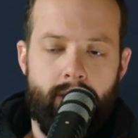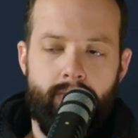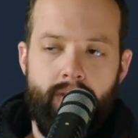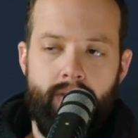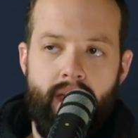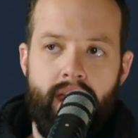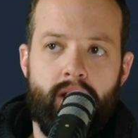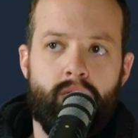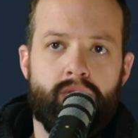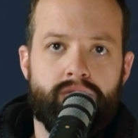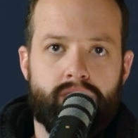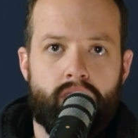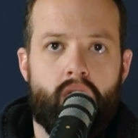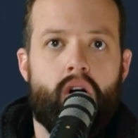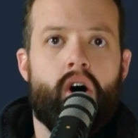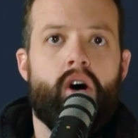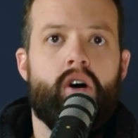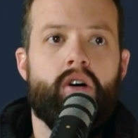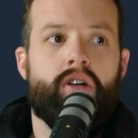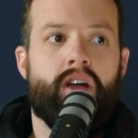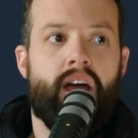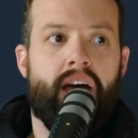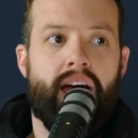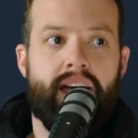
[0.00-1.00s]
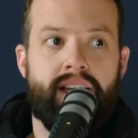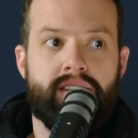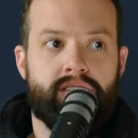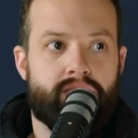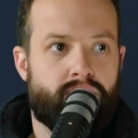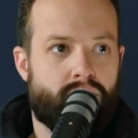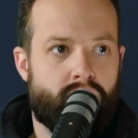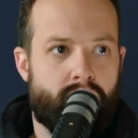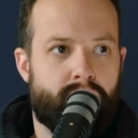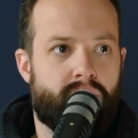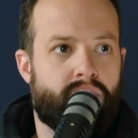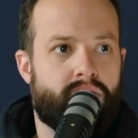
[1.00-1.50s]
And it was all kinds
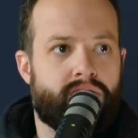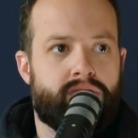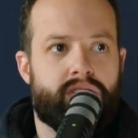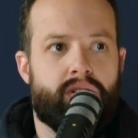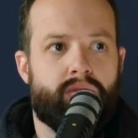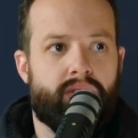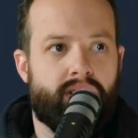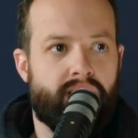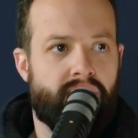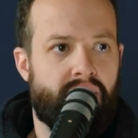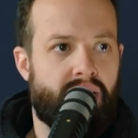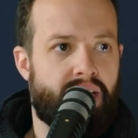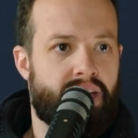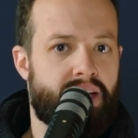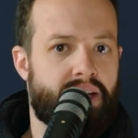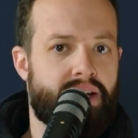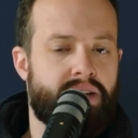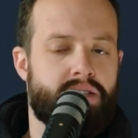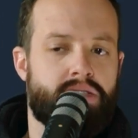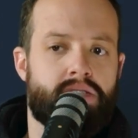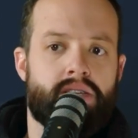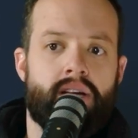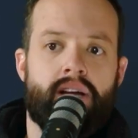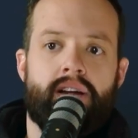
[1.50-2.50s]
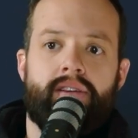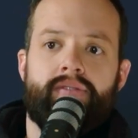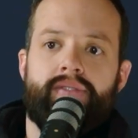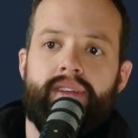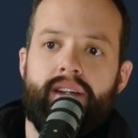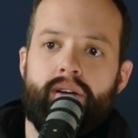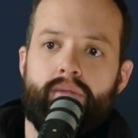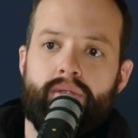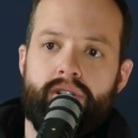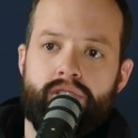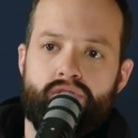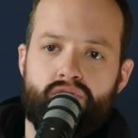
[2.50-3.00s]
of criminals. There were gangs,
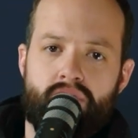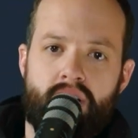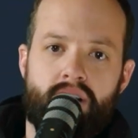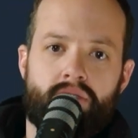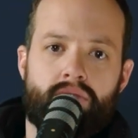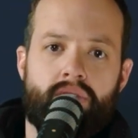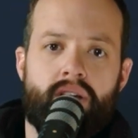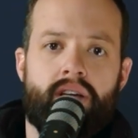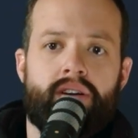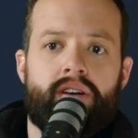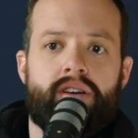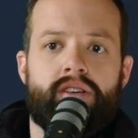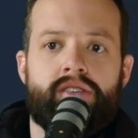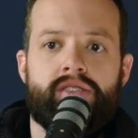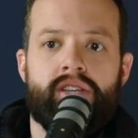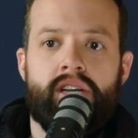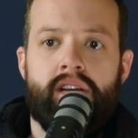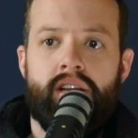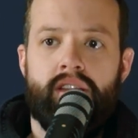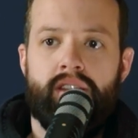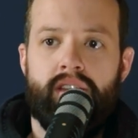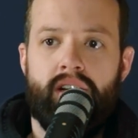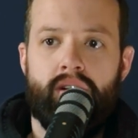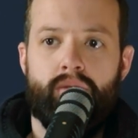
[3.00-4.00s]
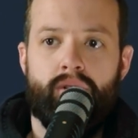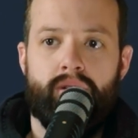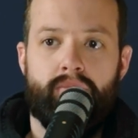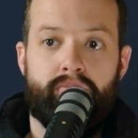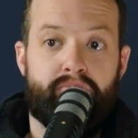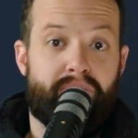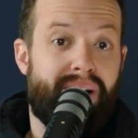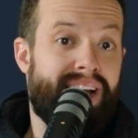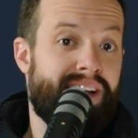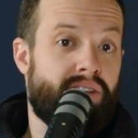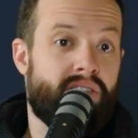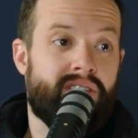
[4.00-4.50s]
there were drug runners, there were
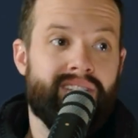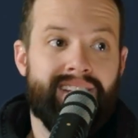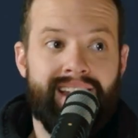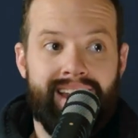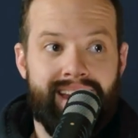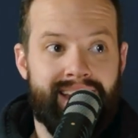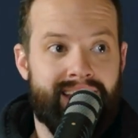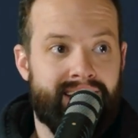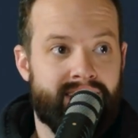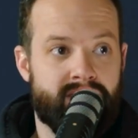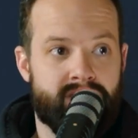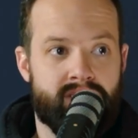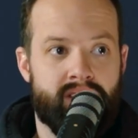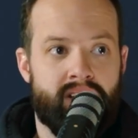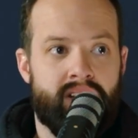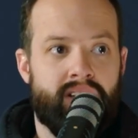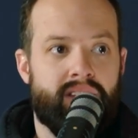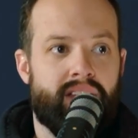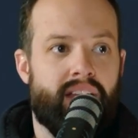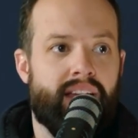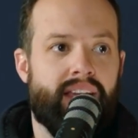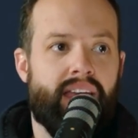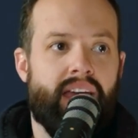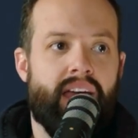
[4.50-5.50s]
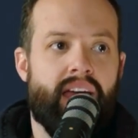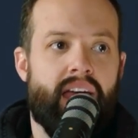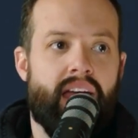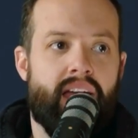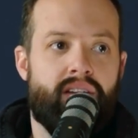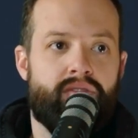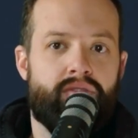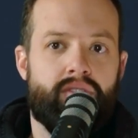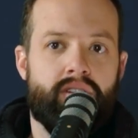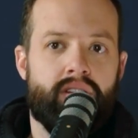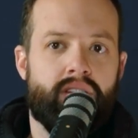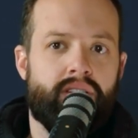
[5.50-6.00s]
biker gangs, like
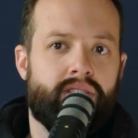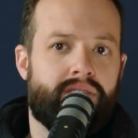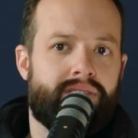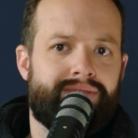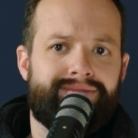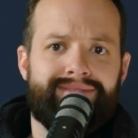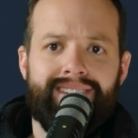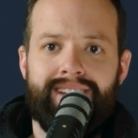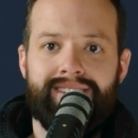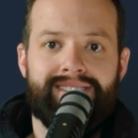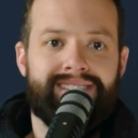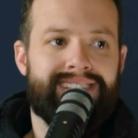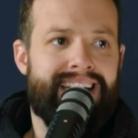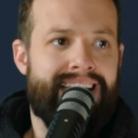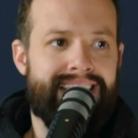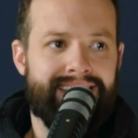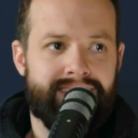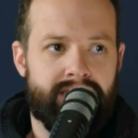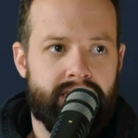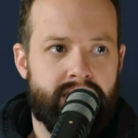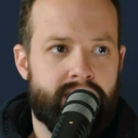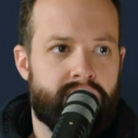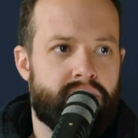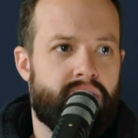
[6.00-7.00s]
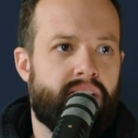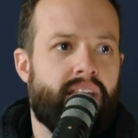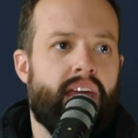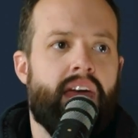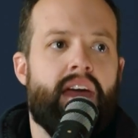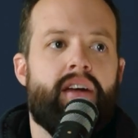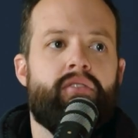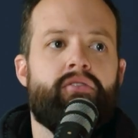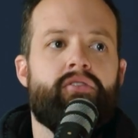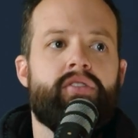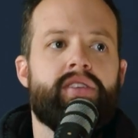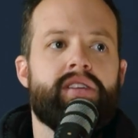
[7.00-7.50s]
assassins, like
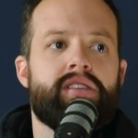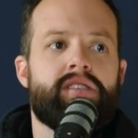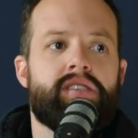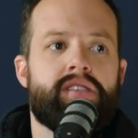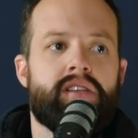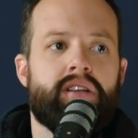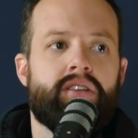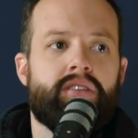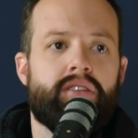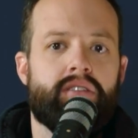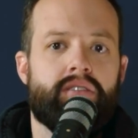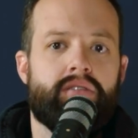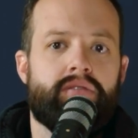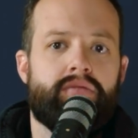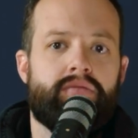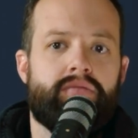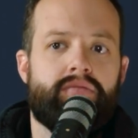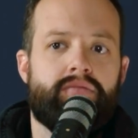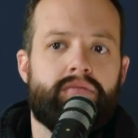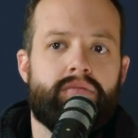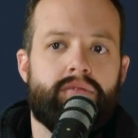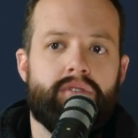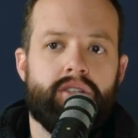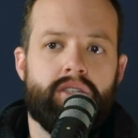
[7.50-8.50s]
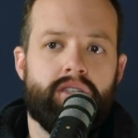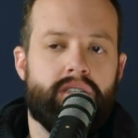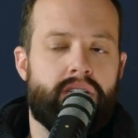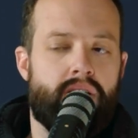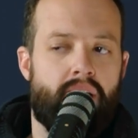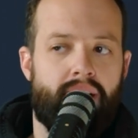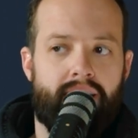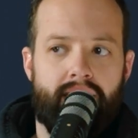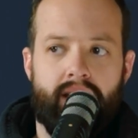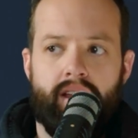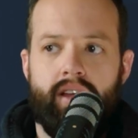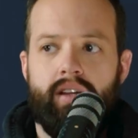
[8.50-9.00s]
every single
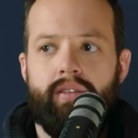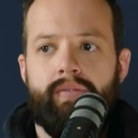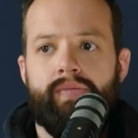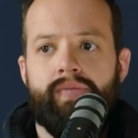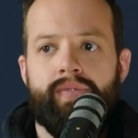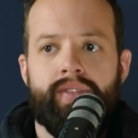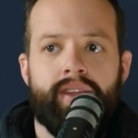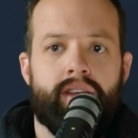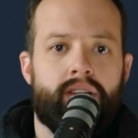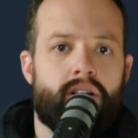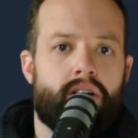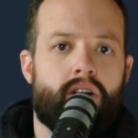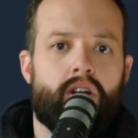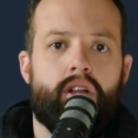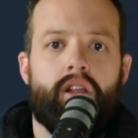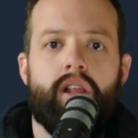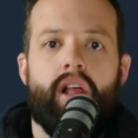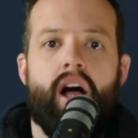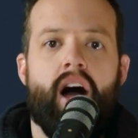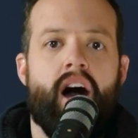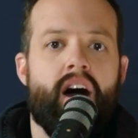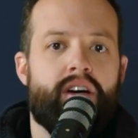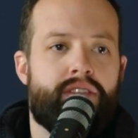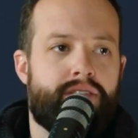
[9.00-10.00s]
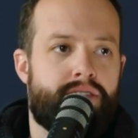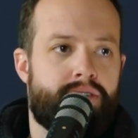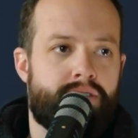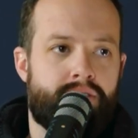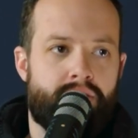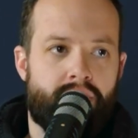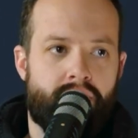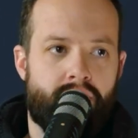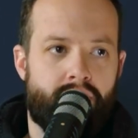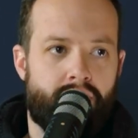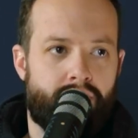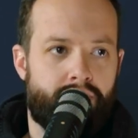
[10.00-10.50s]
like cloth
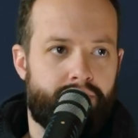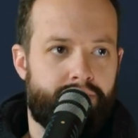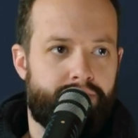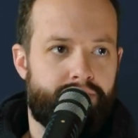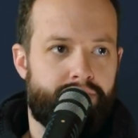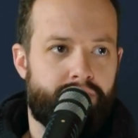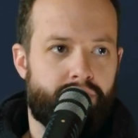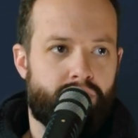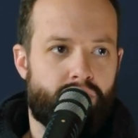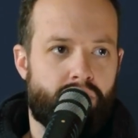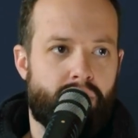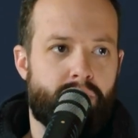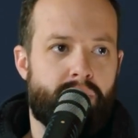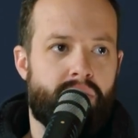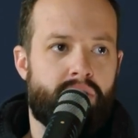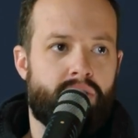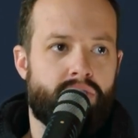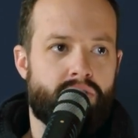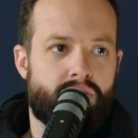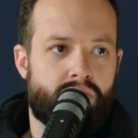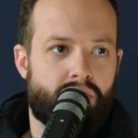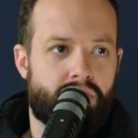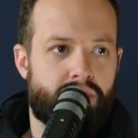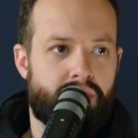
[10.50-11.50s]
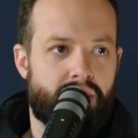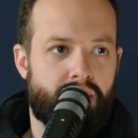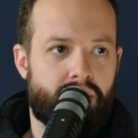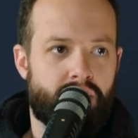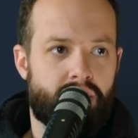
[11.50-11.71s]
of criminal you could think